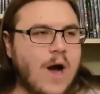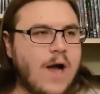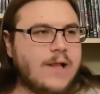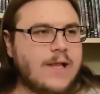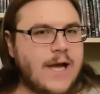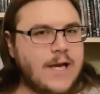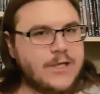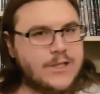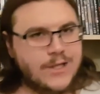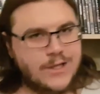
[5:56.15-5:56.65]

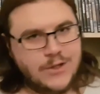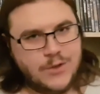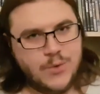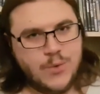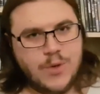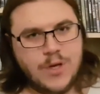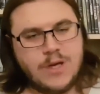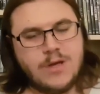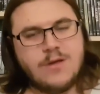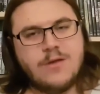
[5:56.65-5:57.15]
while actually
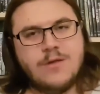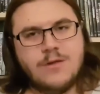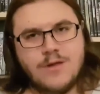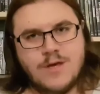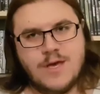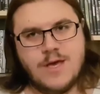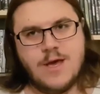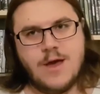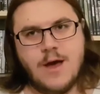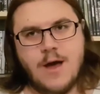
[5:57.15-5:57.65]
doing
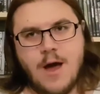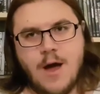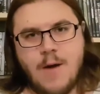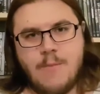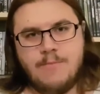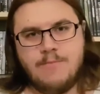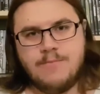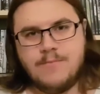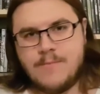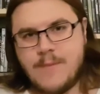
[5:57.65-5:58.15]
the
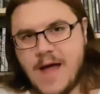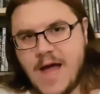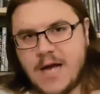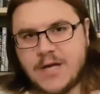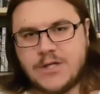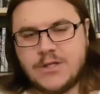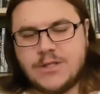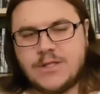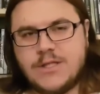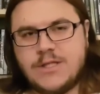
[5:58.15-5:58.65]
uh,
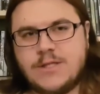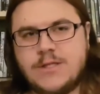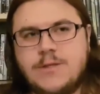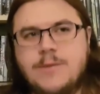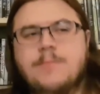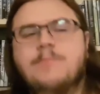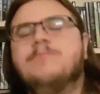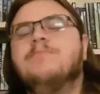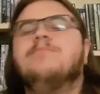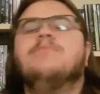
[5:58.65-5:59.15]
action
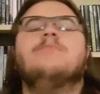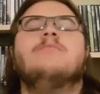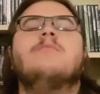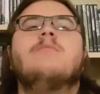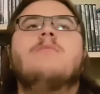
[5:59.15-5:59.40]
scenes.